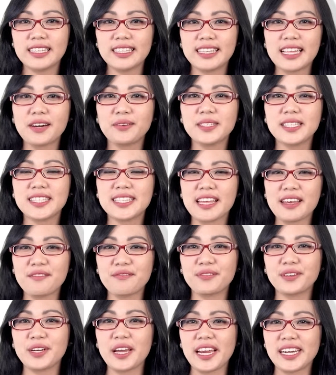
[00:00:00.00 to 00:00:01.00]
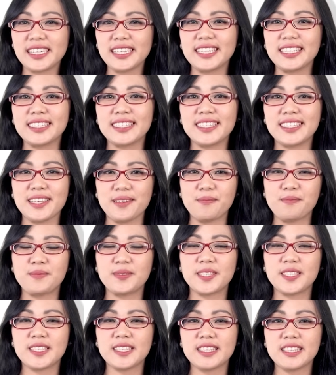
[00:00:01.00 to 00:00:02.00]
Now it's time for Erica's
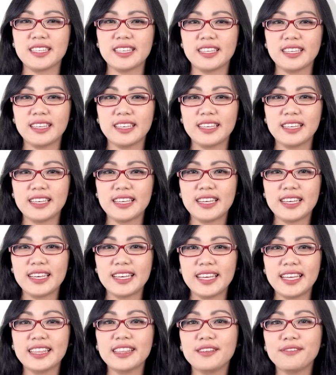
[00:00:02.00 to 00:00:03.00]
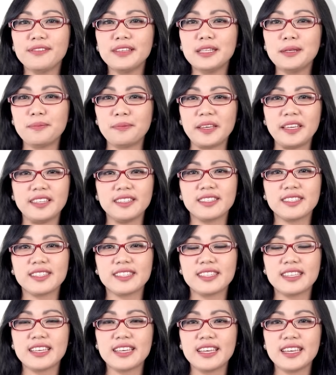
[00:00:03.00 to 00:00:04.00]
tips. In the
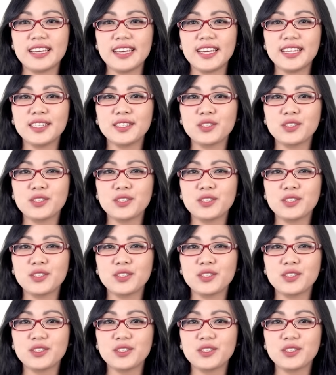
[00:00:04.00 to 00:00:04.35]
Philippines, it